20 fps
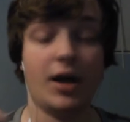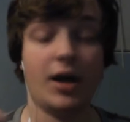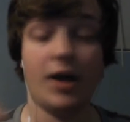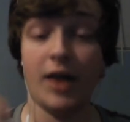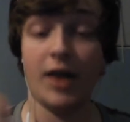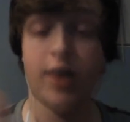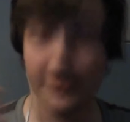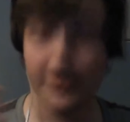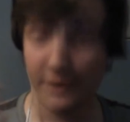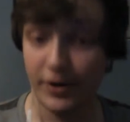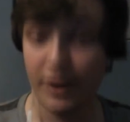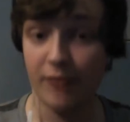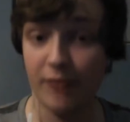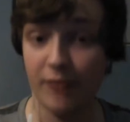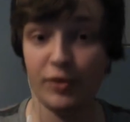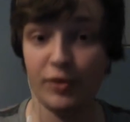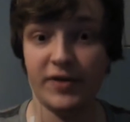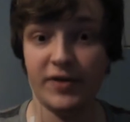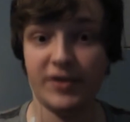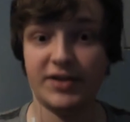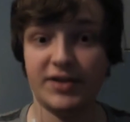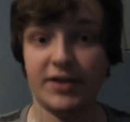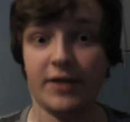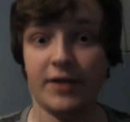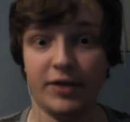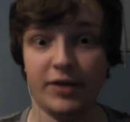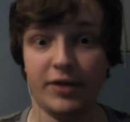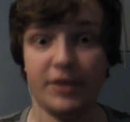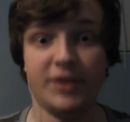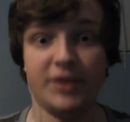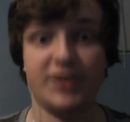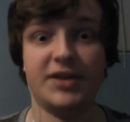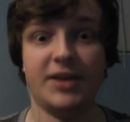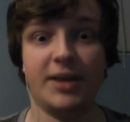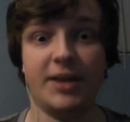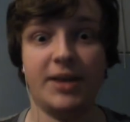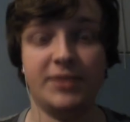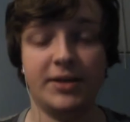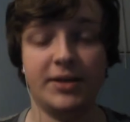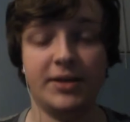A lot of great movies have really good
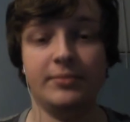setups,